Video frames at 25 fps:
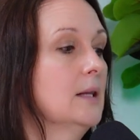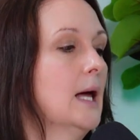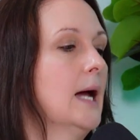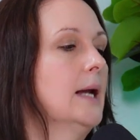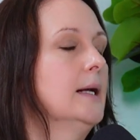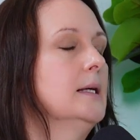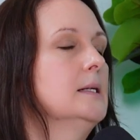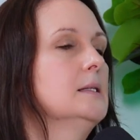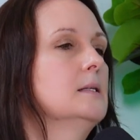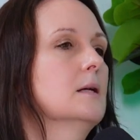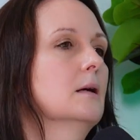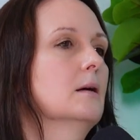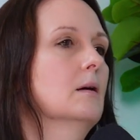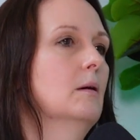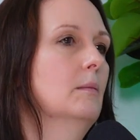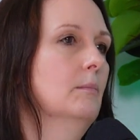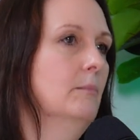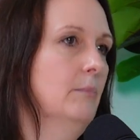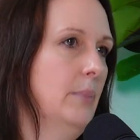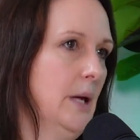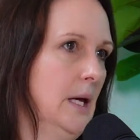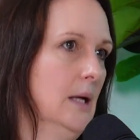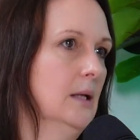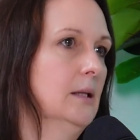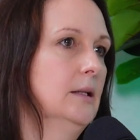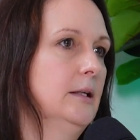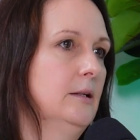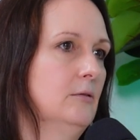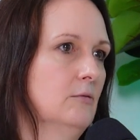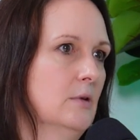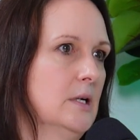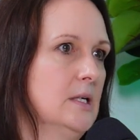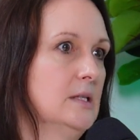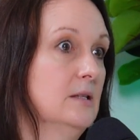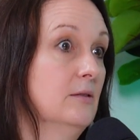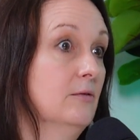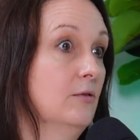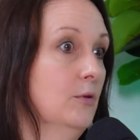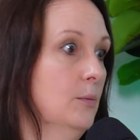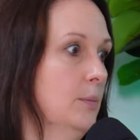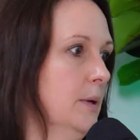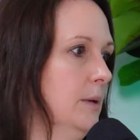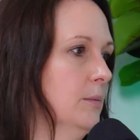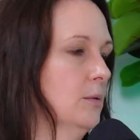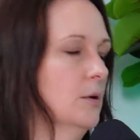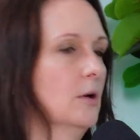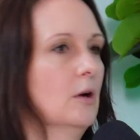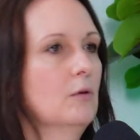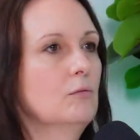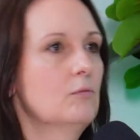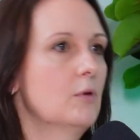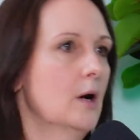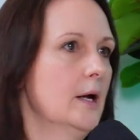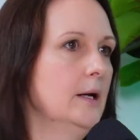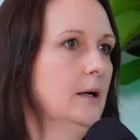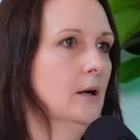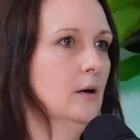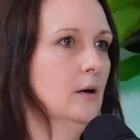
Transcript: That is a compelling reason for people to go, right,